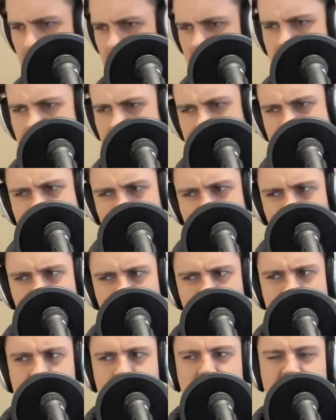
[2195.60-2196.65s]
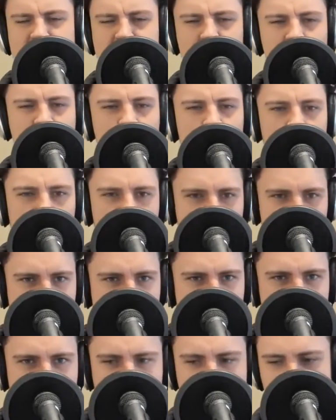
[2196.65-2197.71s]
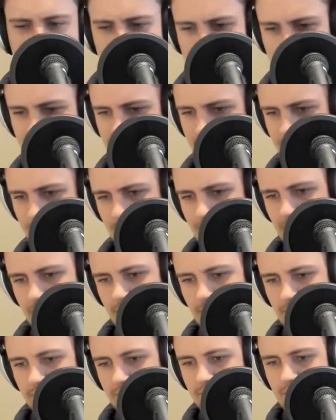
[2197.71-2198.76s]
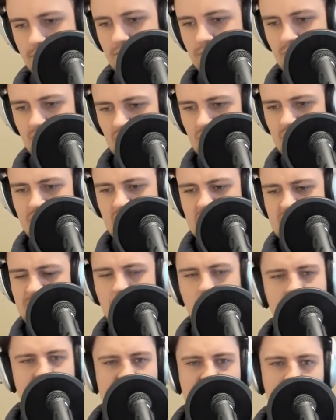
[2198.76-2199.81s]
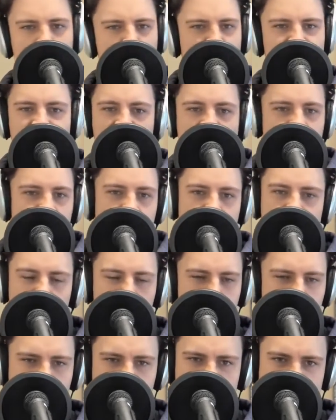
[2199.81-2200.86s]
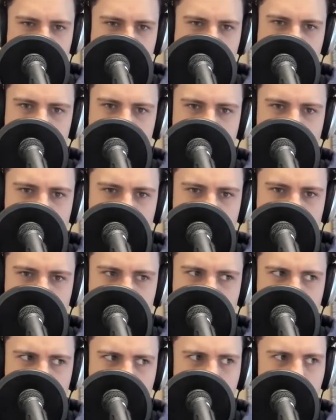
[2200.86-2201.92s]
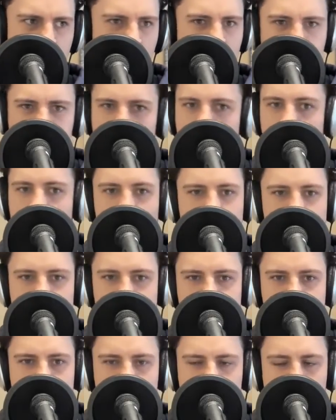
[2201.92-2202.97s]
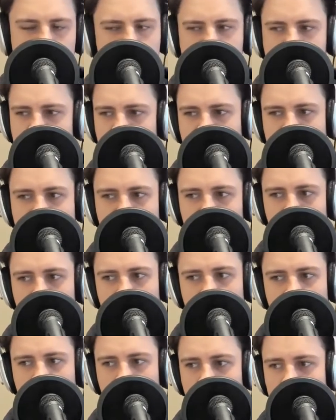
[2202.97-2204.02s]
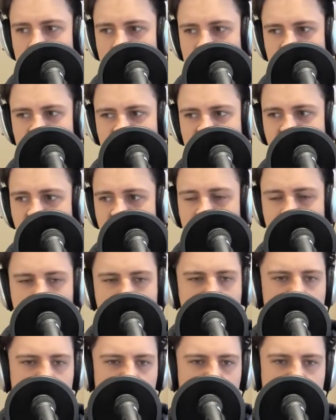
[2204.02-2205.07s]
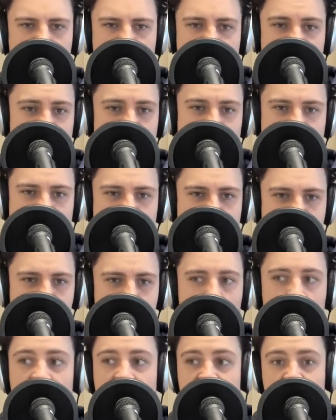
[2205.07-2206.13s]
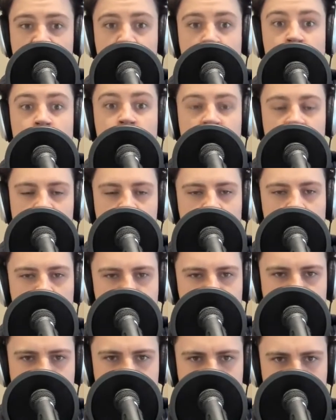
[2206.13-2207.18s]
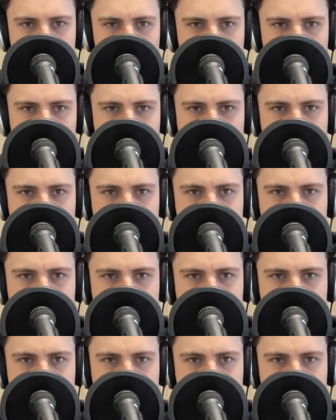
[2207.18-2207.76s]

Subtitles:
Again, it depends what you want. Like, this film isn't my favourite film of the year by a mile. Toy Story 4, Far From Home, and Endgame, I enjoyed watching more.